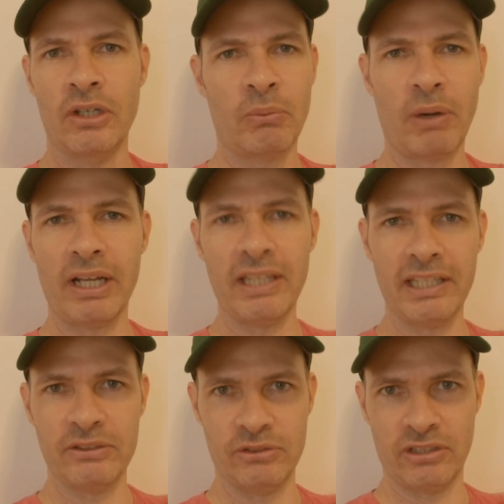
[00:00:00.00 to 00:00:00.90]
Why do they
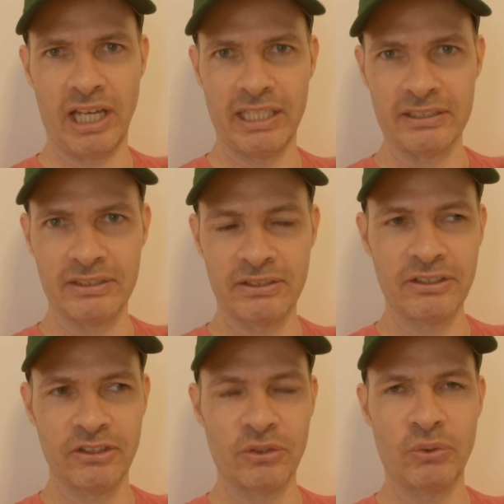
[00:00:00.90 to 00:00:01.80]
use lights?
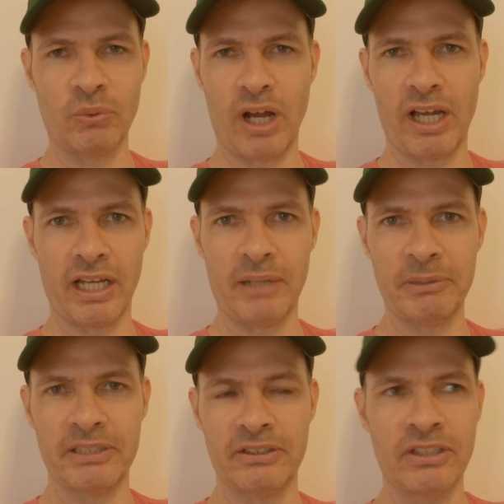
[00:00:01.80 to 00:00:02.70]
You know, why? I
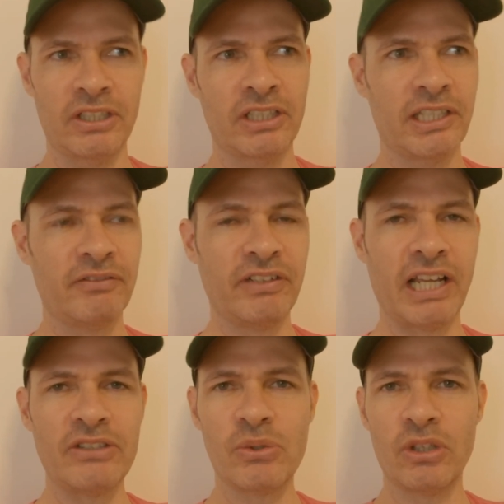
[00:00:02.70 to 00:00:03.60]
mean, if
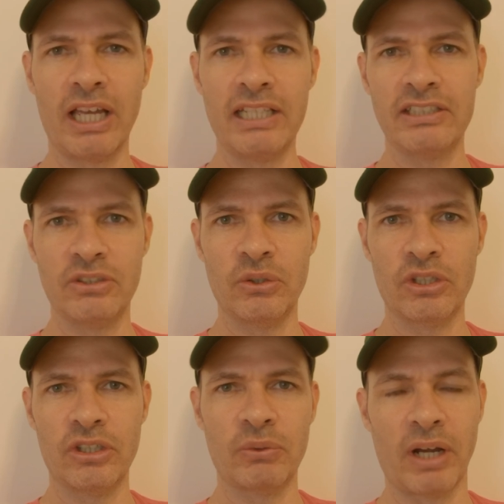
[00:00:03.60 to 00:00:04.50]
natural light is so
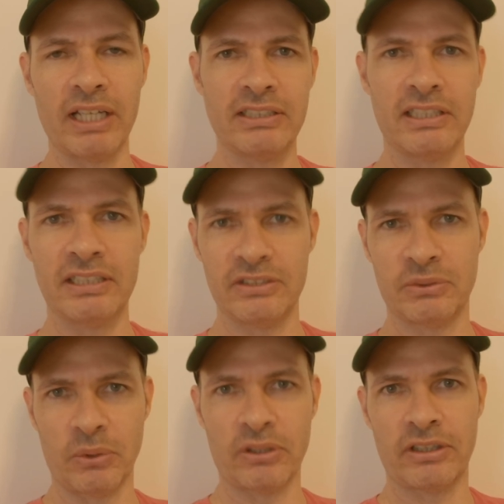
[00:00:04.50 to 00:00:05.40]
good, why has it
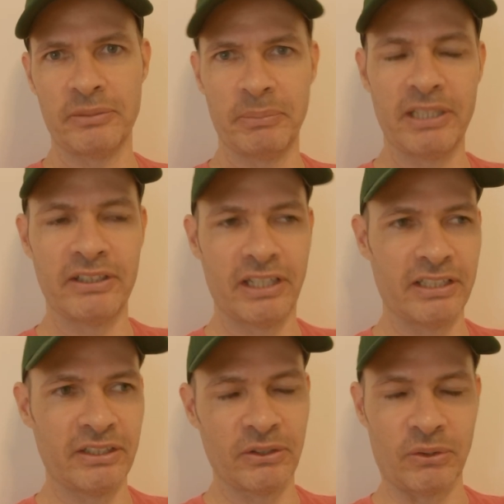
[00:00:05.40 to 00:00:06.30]
historically been
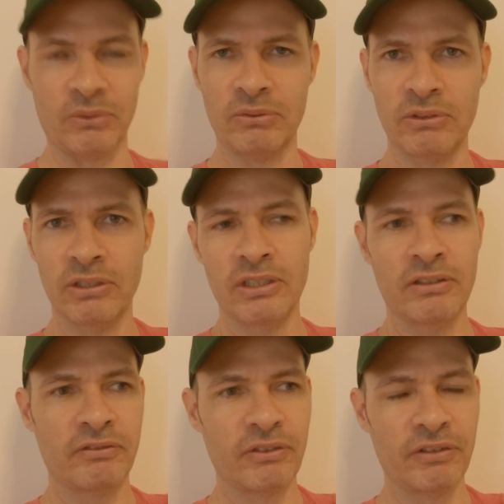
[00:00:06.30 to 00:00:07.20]
that, you know,
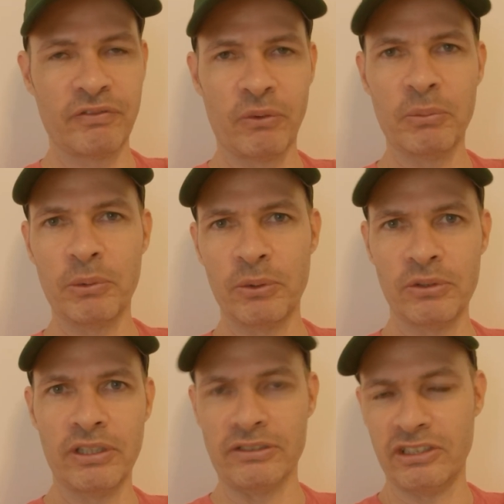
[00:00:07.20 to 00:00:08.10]
for the formal
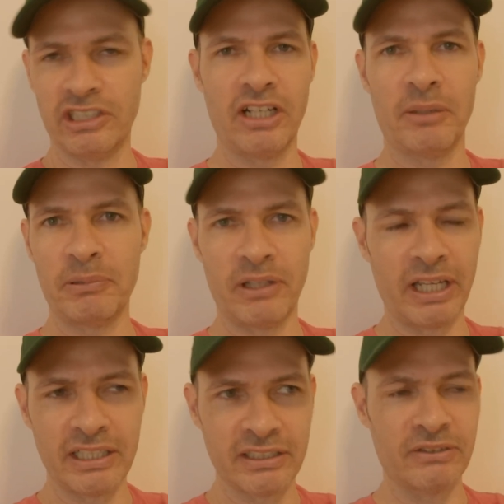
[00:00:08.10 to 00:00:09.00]
they'll set up
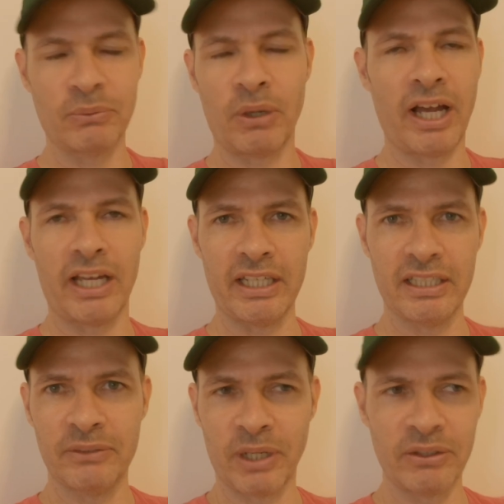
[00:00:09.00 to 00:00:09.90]
lighting? Why
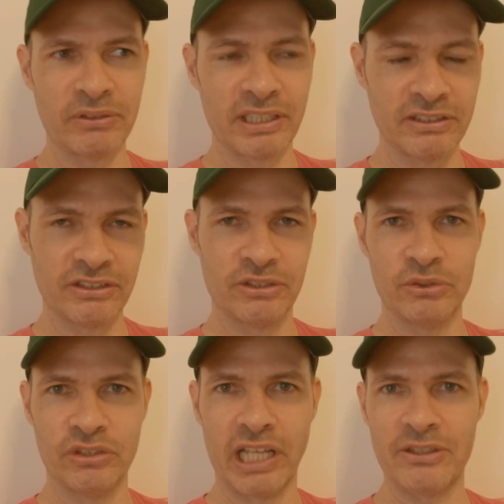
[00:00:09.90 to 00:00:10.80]
don't they just
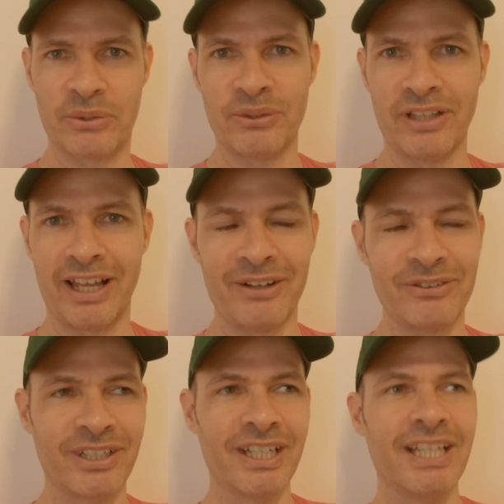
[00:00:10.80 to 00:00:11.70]
use natural light? I
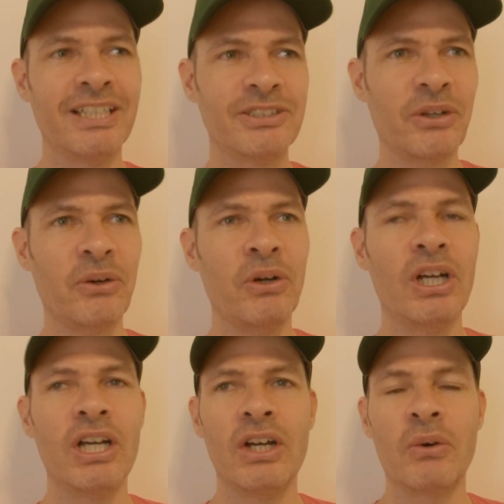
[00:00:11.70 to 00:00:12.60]
don't. So
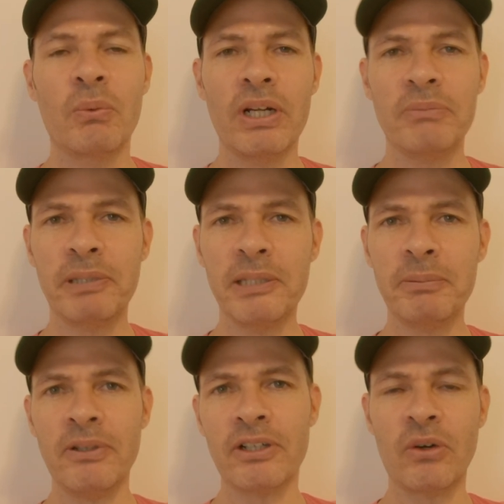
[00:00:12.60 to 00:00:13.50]
when
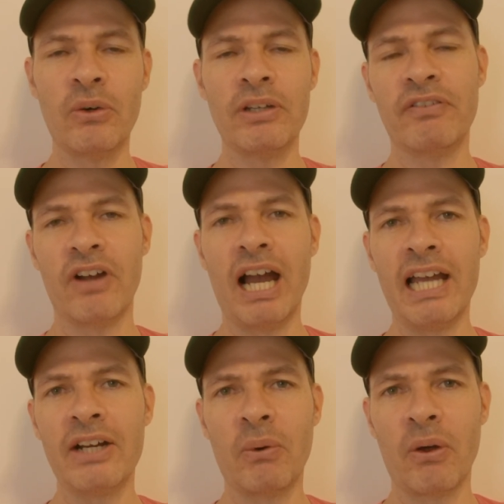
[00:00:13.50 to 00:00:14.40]
people are going for
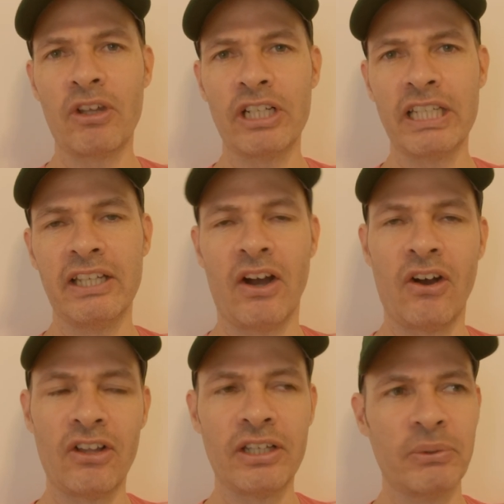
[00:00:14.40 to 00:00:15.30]
high quality
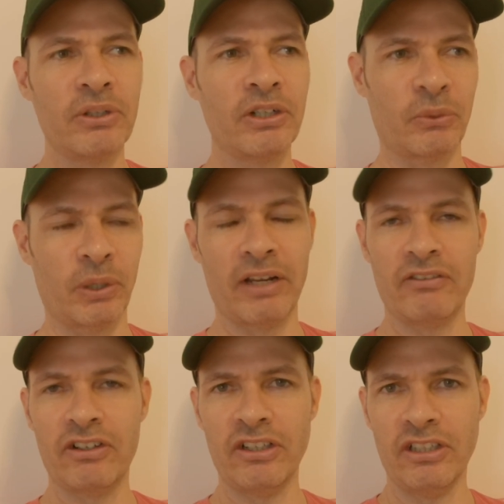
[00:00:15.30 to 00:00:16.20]
Hollywood or
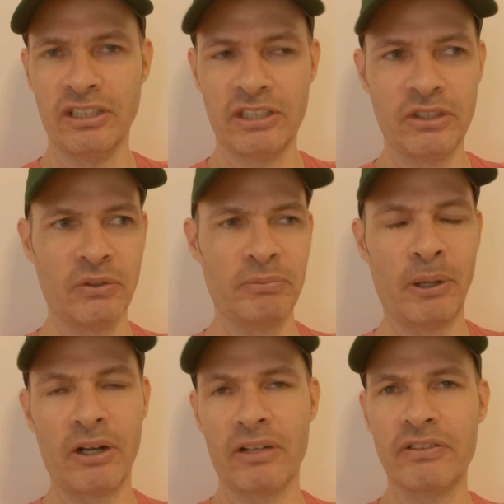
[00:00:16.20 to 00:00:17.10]
whatever, you know,
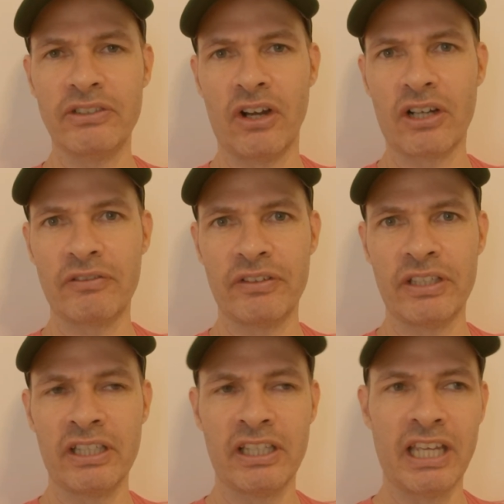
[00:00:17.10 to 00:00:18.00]
product
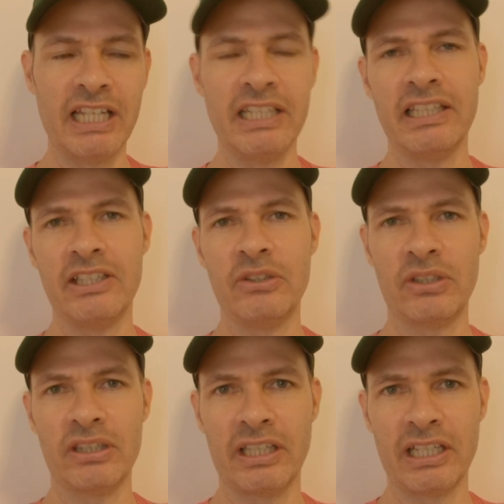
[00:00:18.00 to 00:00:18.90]
photography, anything you
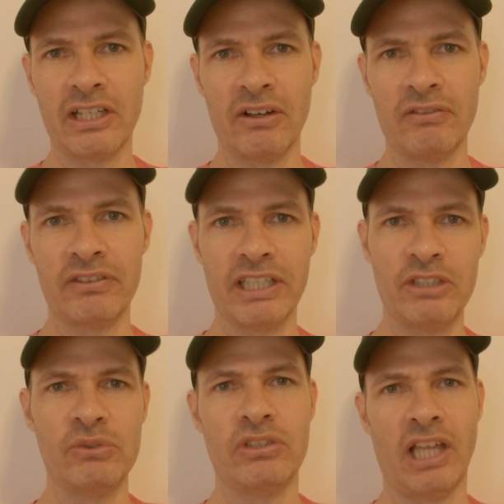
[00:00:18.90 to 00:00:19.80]
can think of, they
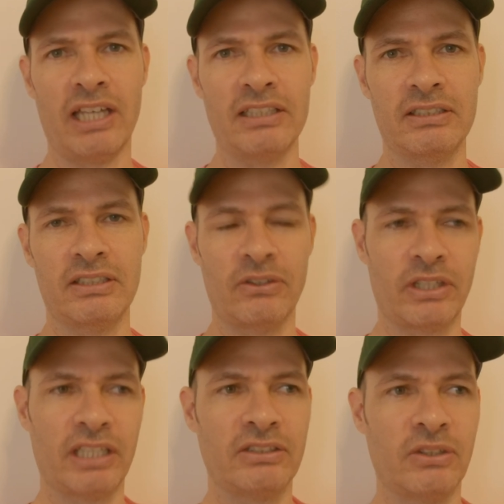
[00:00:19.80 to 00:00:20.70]
use lights.
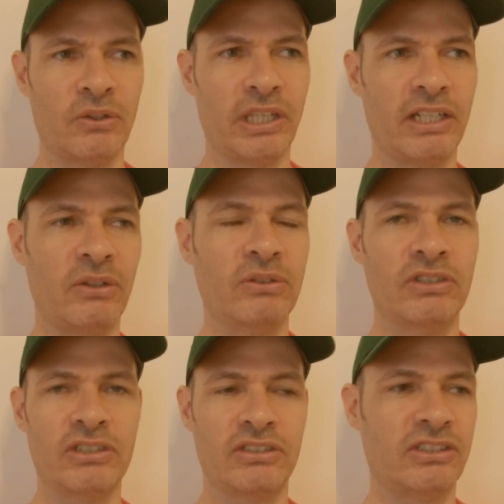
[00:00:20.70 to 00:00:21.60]
Okay, so they don't
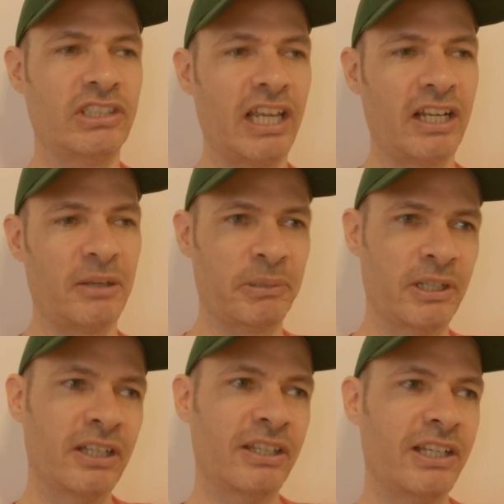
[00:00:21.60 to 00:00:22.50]
just set up,
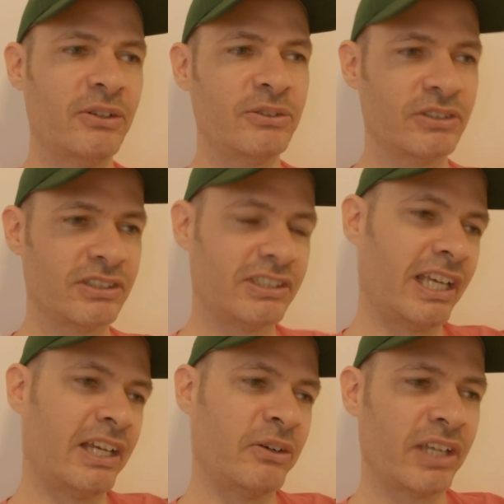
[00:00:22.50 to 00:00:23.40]
they don't just
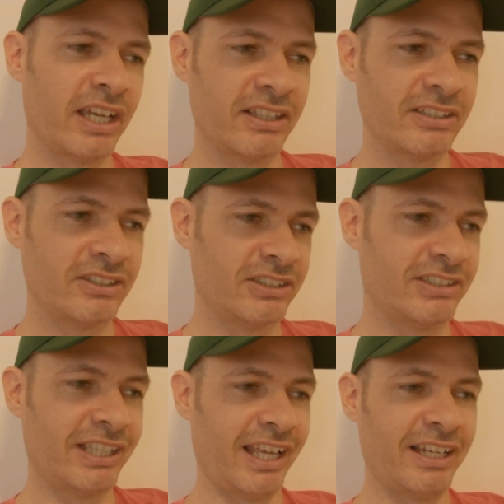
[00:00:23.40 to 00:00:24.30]
say, okay, let's
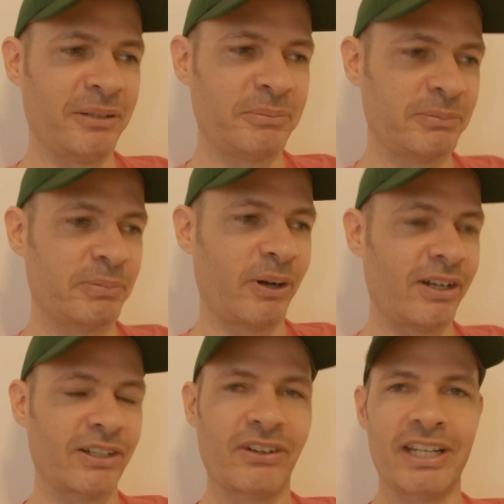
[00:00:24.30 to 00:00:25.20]
just set up the
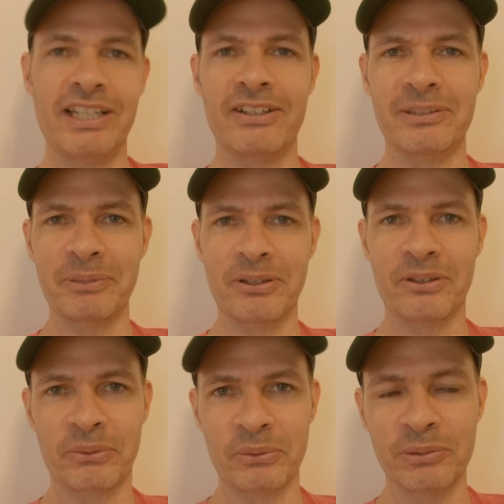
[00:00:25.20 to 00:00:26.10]
product right here in the middle of
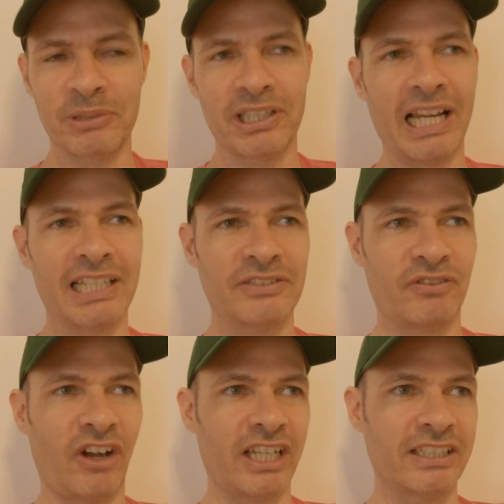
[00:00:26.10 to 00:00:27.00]
the room, the lighting's
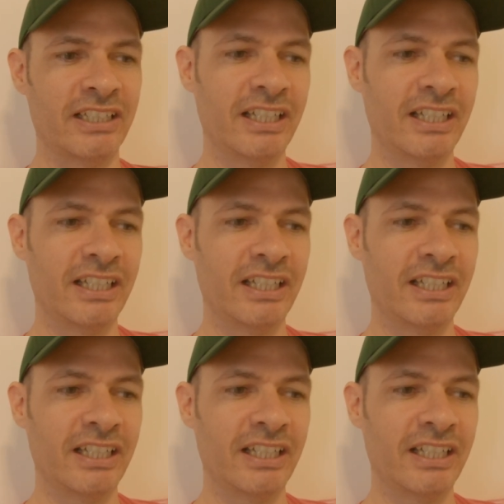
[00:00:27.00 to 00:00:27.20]
fine.